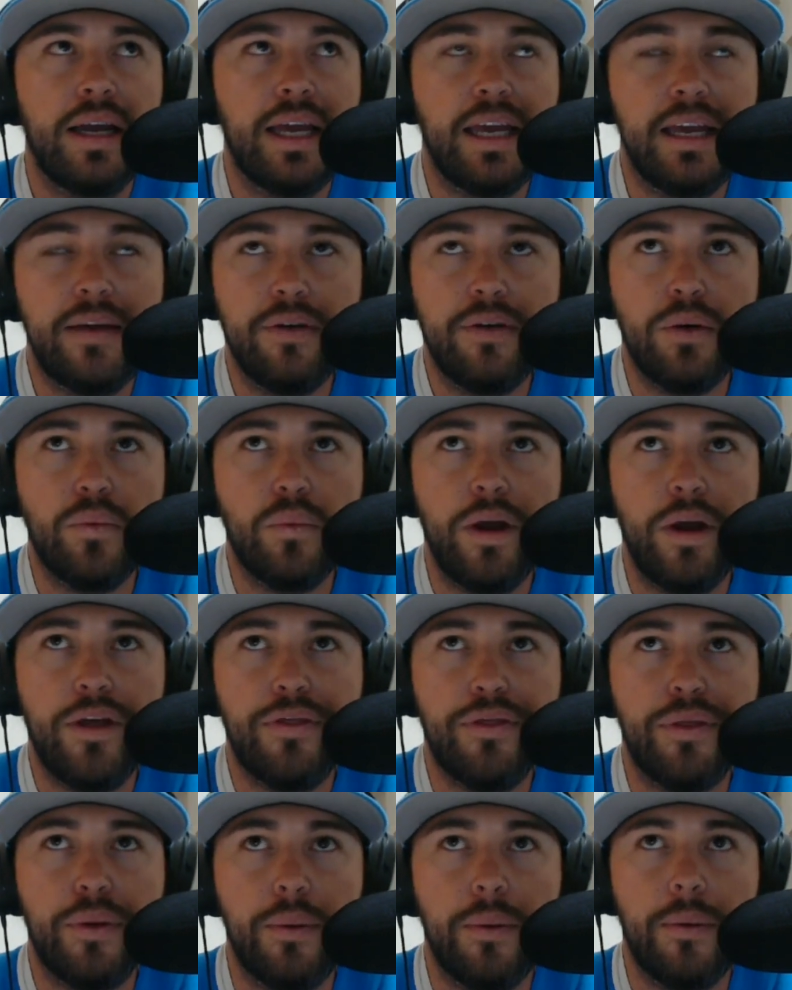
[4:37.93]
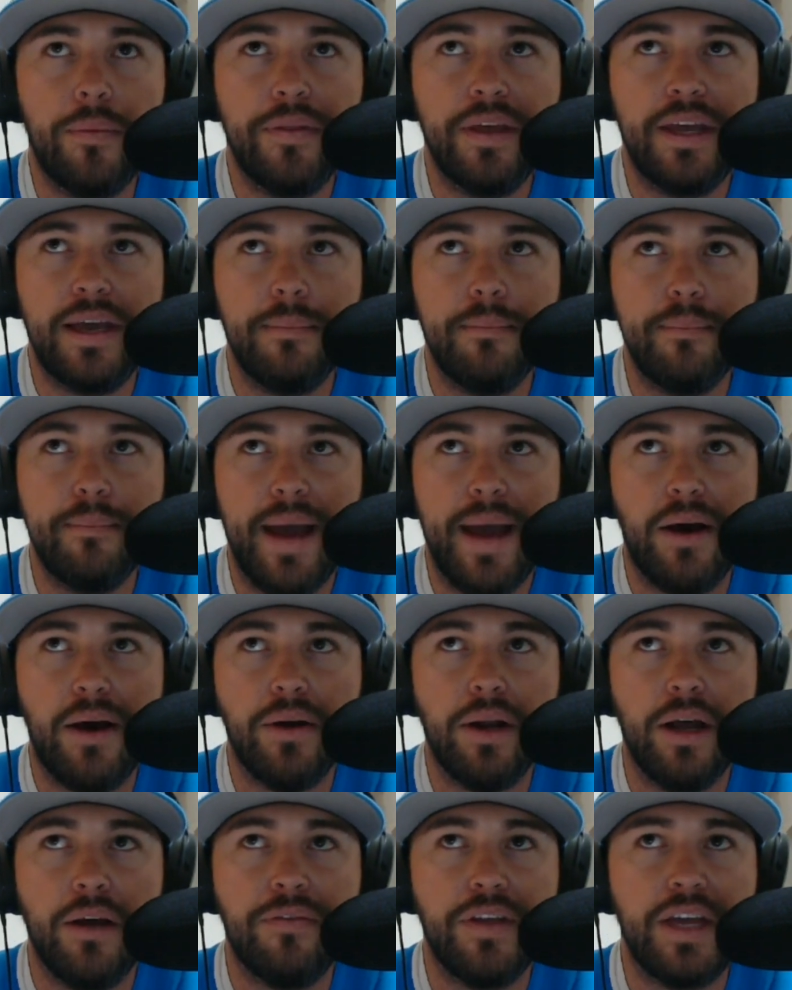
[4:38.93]
even with the
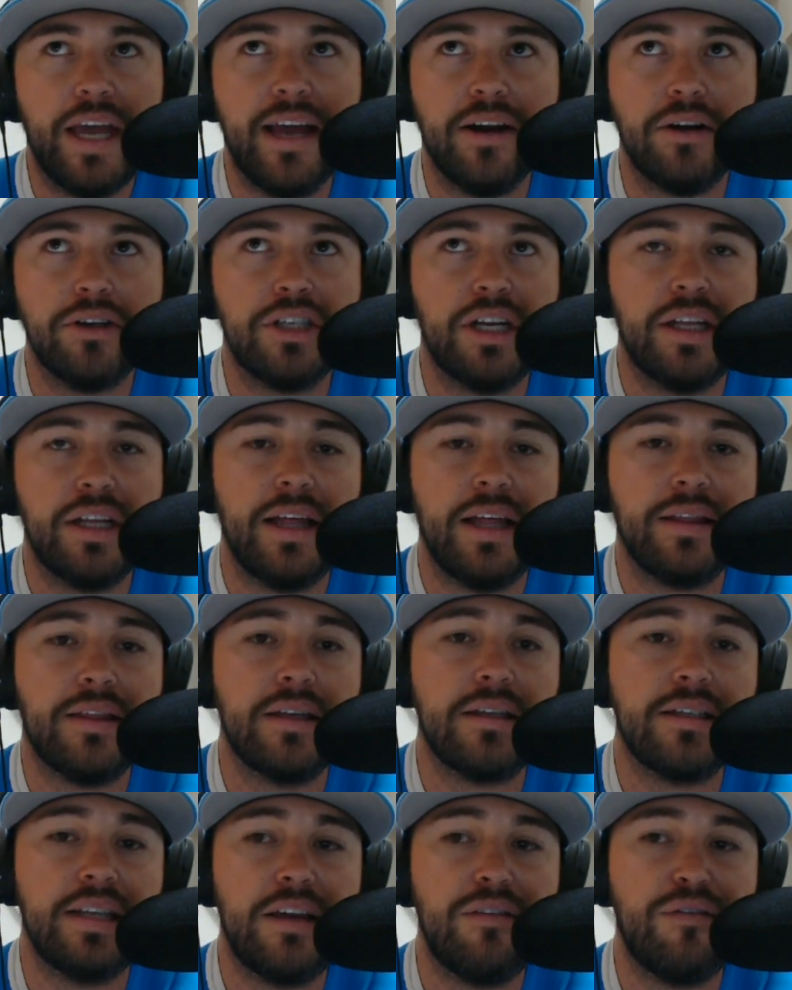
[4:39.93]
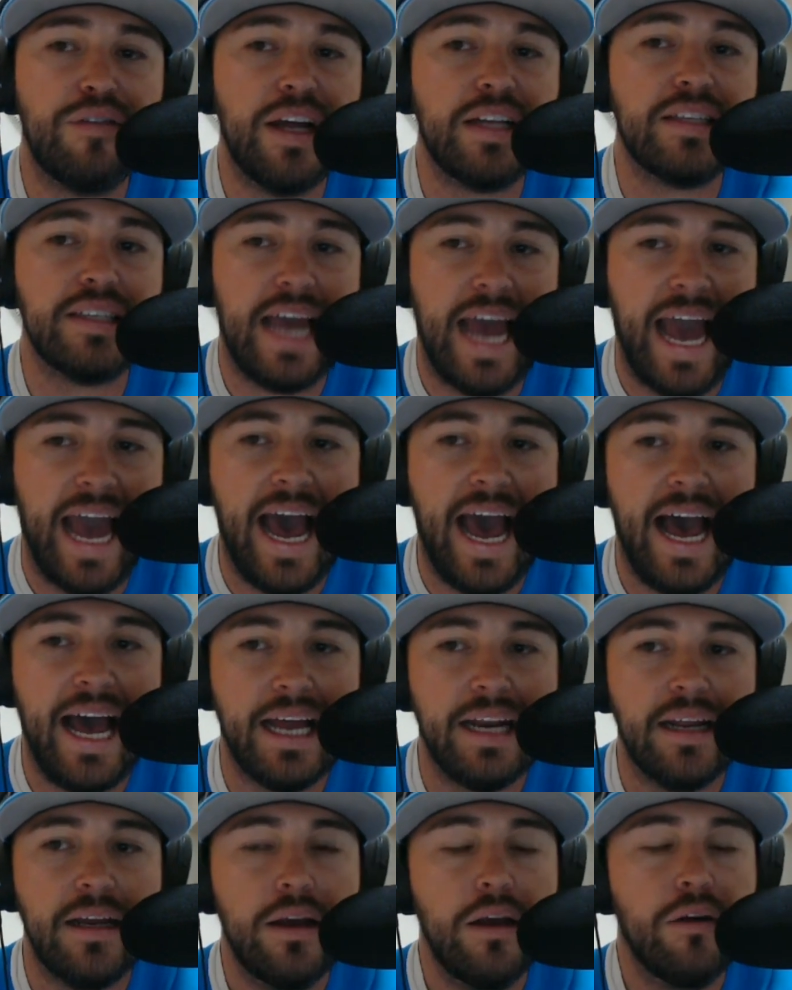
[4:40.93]
amount of the energy that the defense
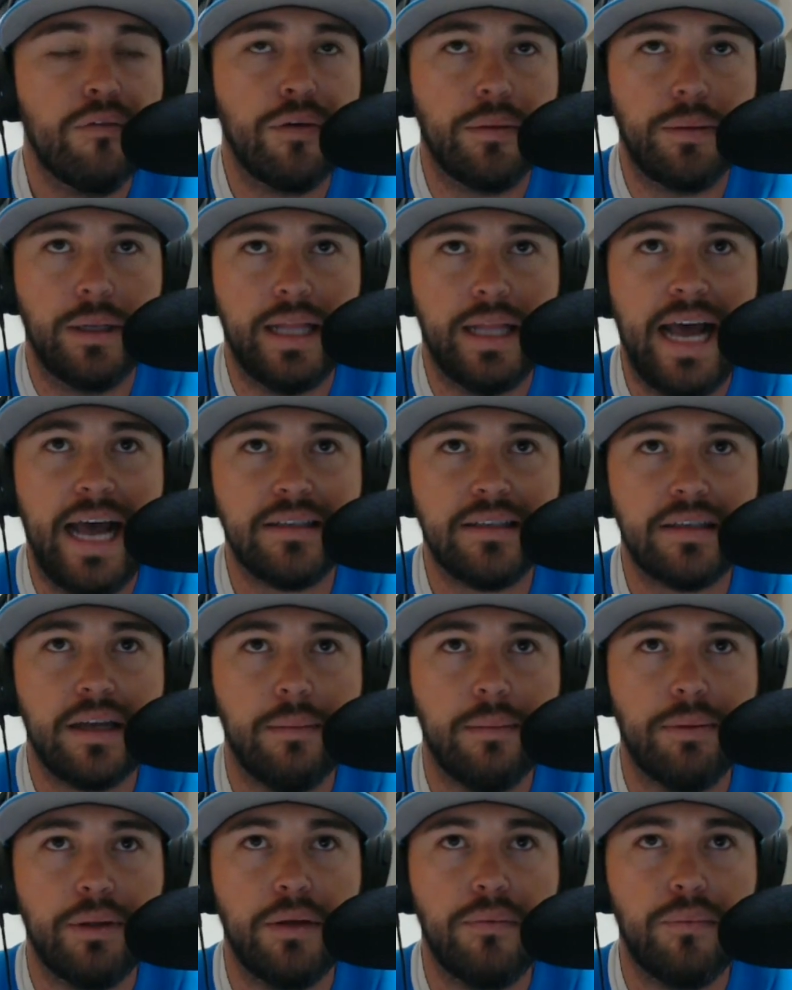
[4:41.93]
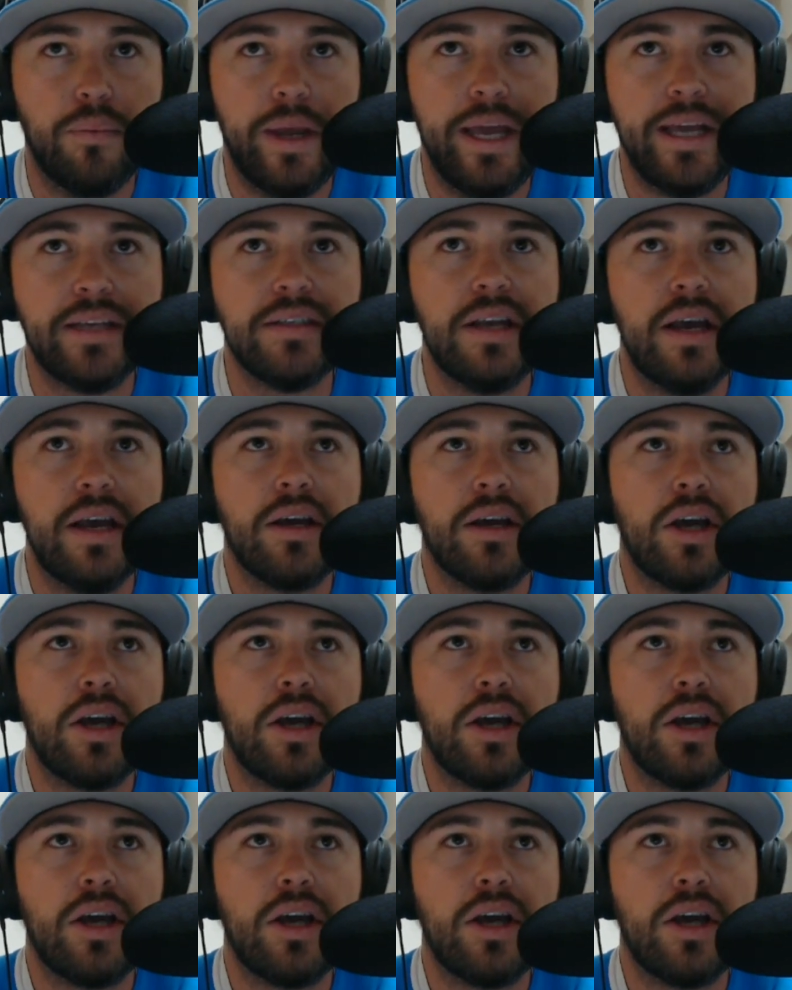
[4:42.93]
had from the last couple of weeks,